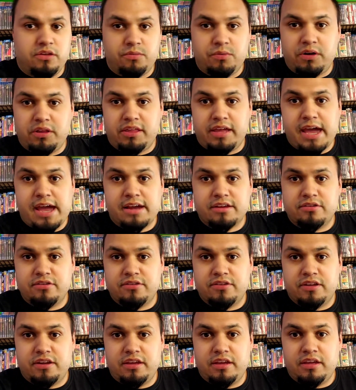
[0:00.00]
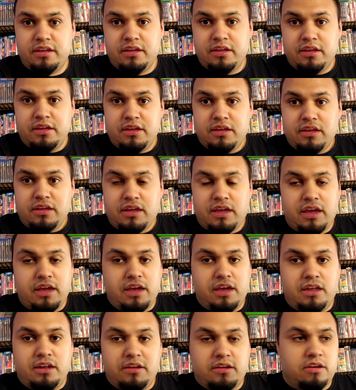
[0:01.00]
one of the actors in it,
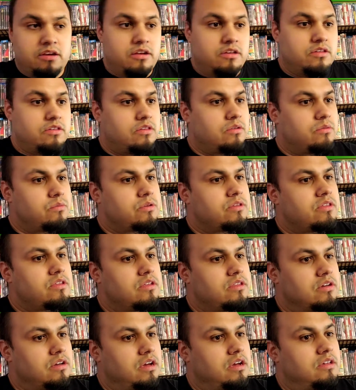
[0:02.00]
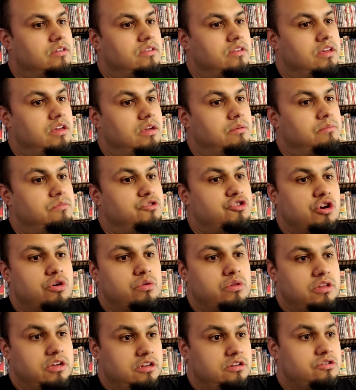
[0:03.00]
and what's the other guy's name? Joe
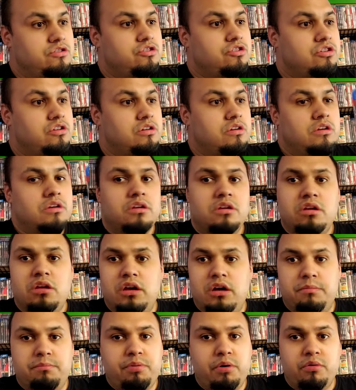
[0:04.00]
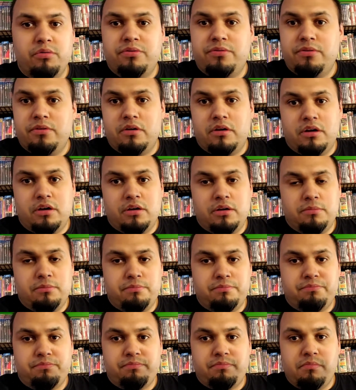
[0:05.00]
Lynch. Both
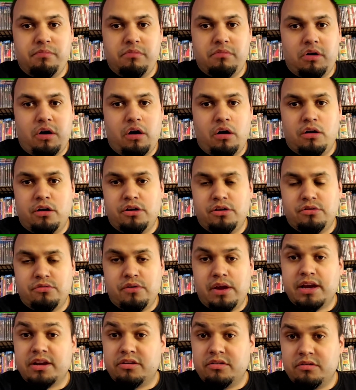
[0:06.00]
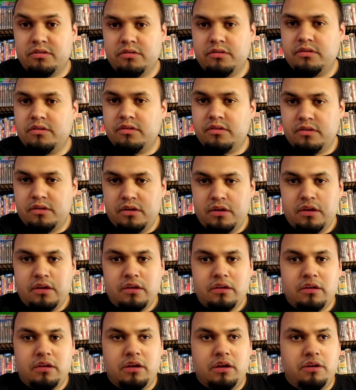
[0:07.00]
horror directors
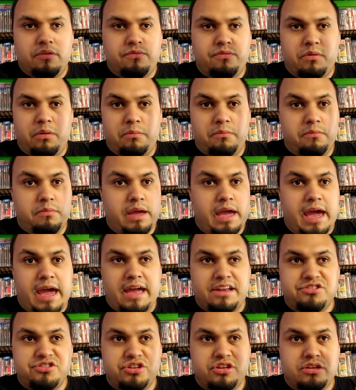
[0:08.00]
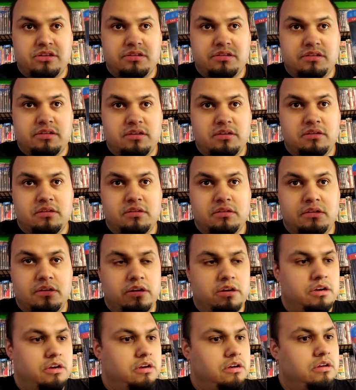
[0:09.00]
from Hatchet.
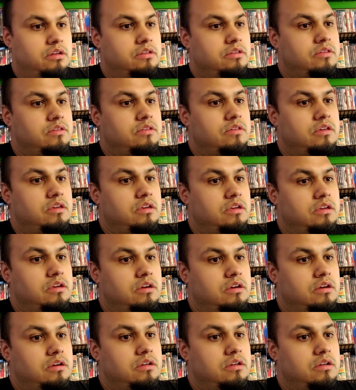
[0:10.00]
Let's see,